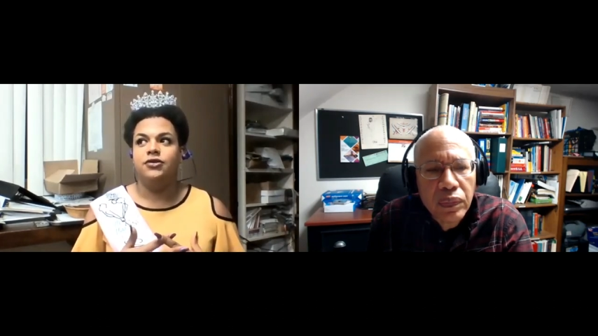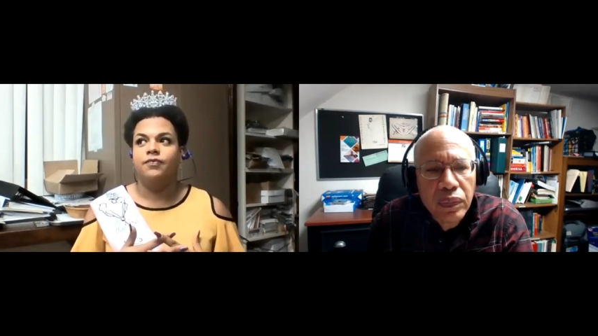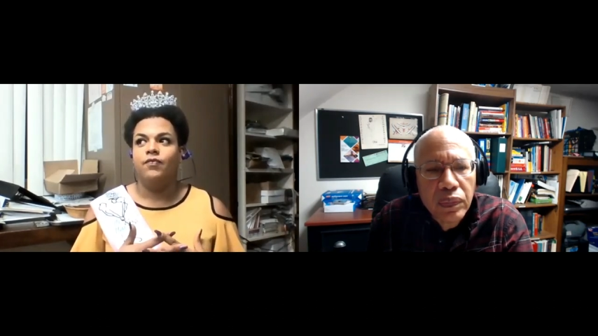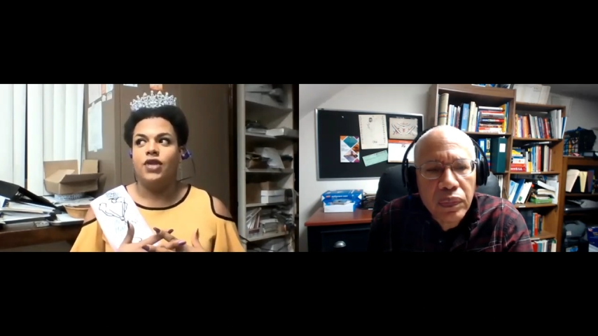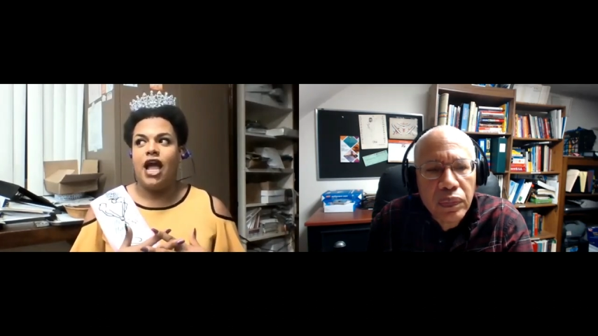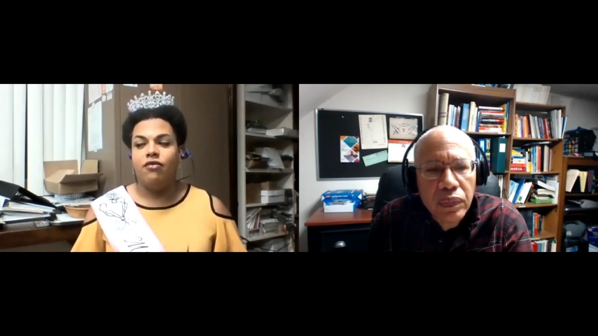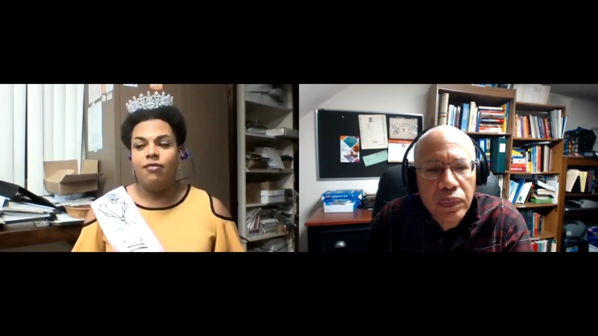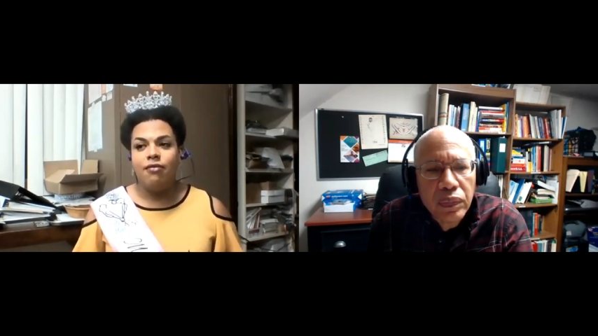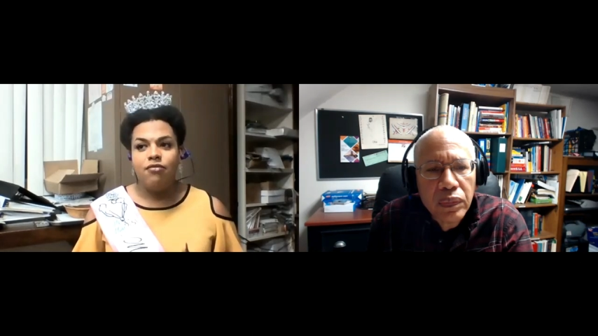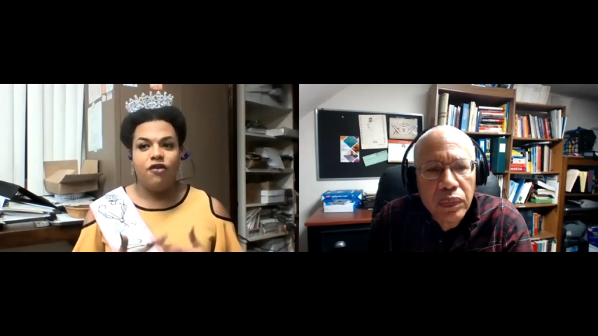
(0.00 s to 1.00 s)
Speaker 1: I remember a
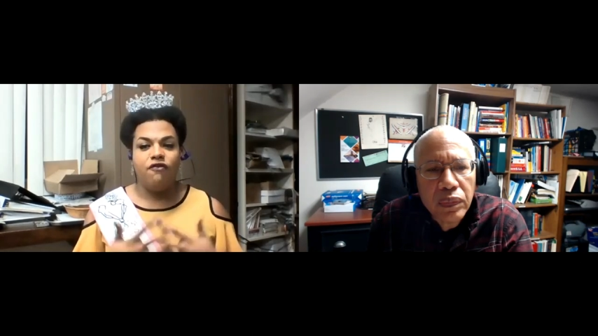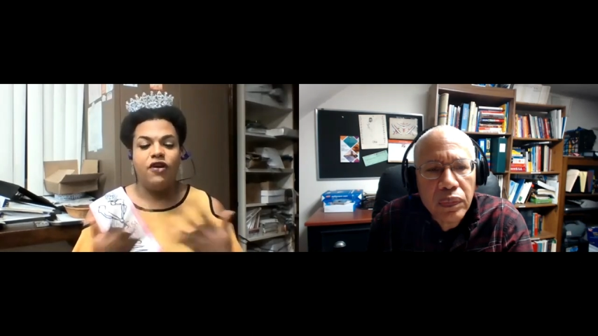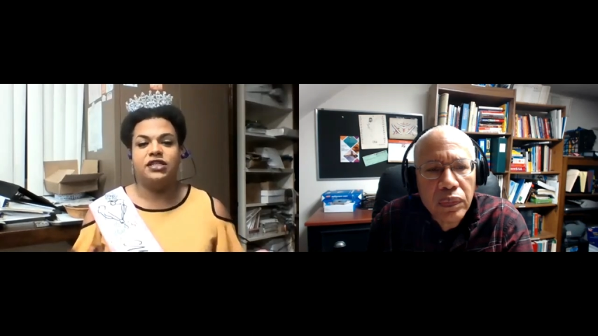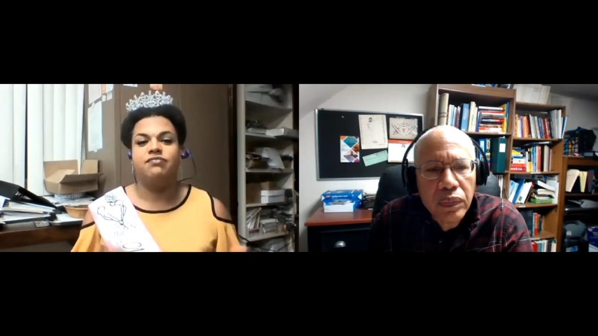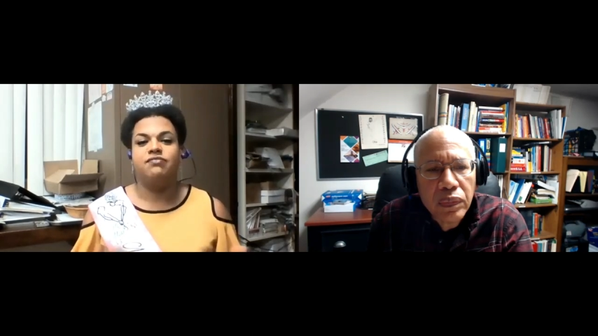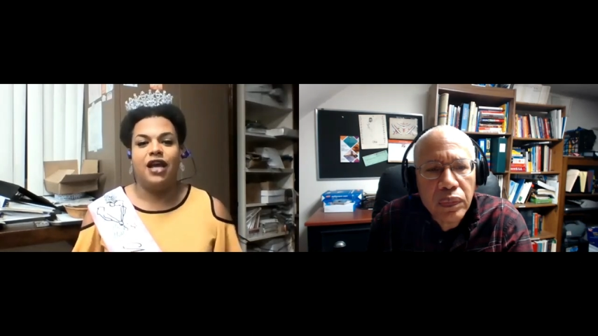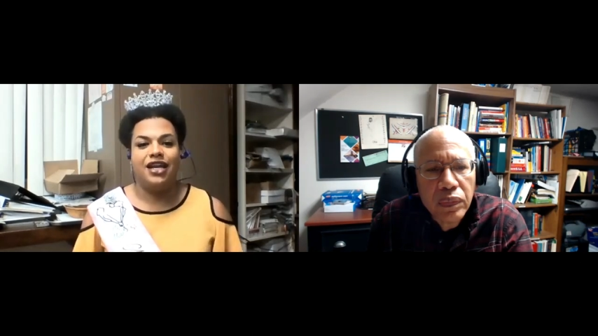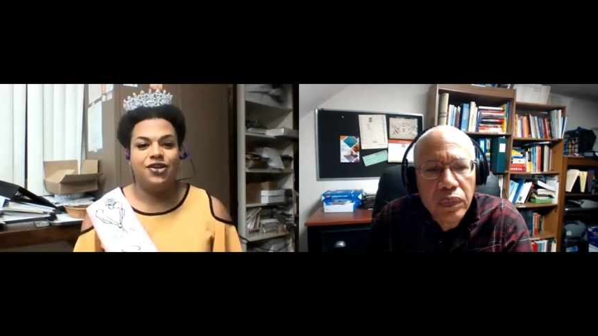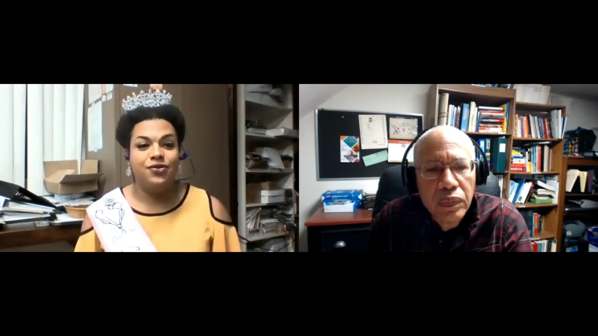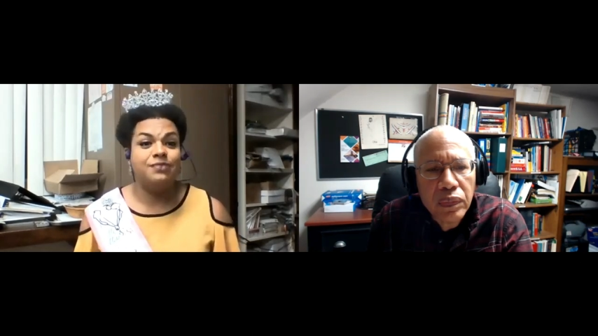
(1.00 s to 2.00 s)
friend of mine who is my
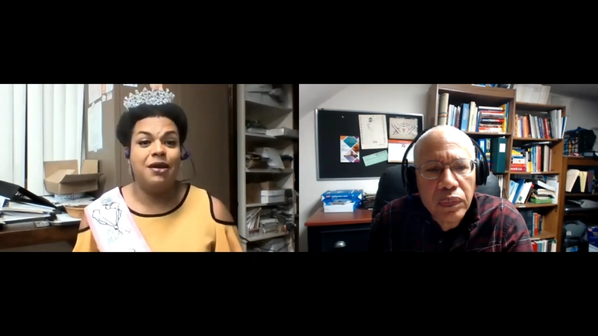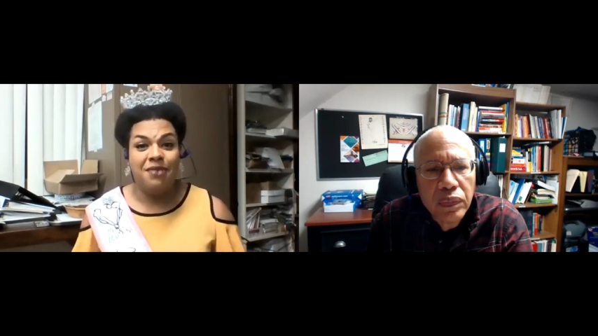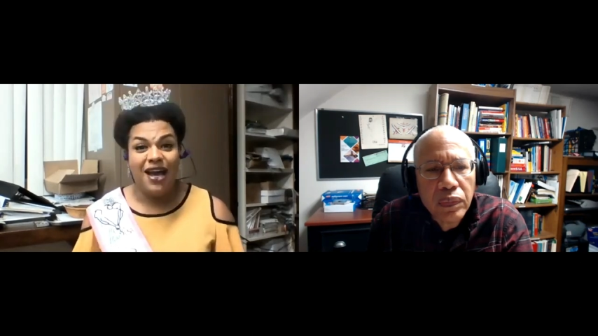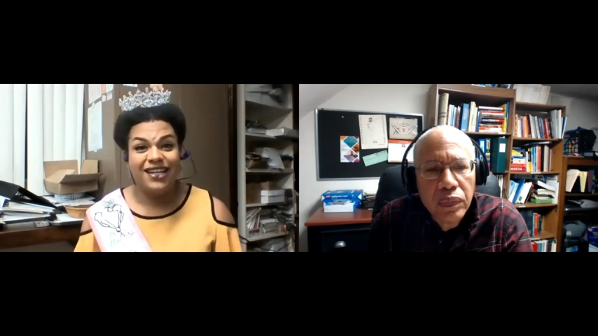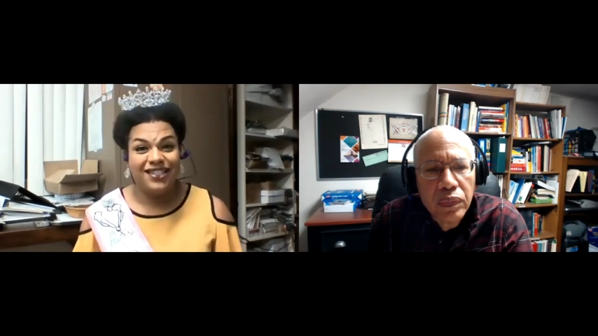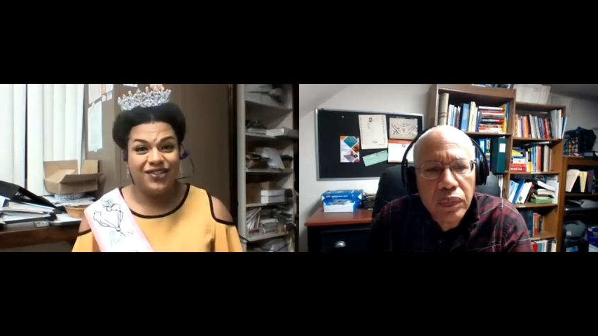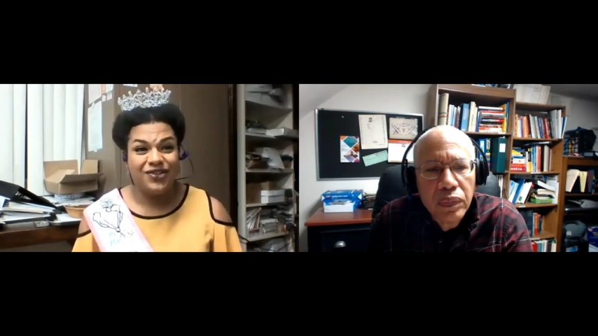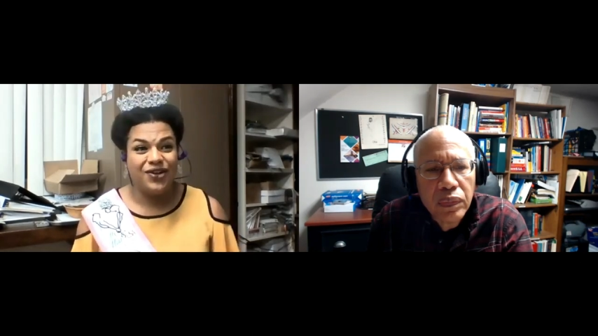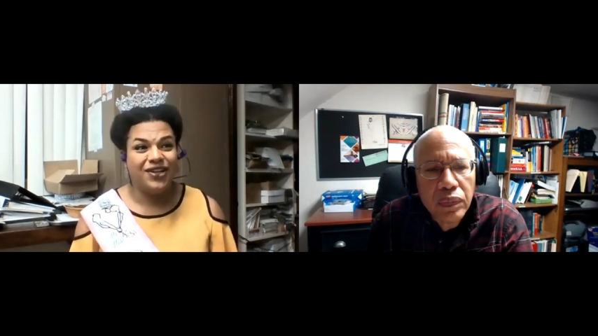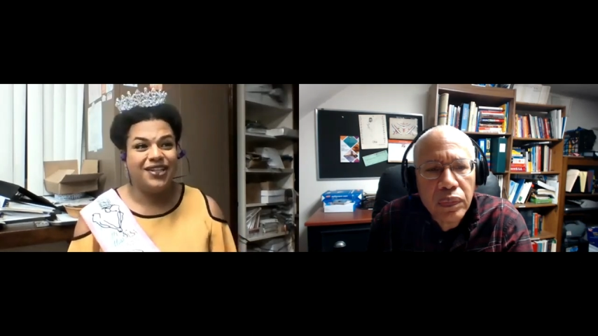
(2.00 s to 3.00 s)
pastor
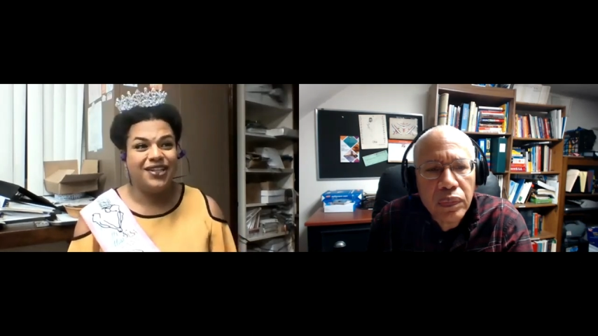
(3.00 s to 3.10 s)
currently.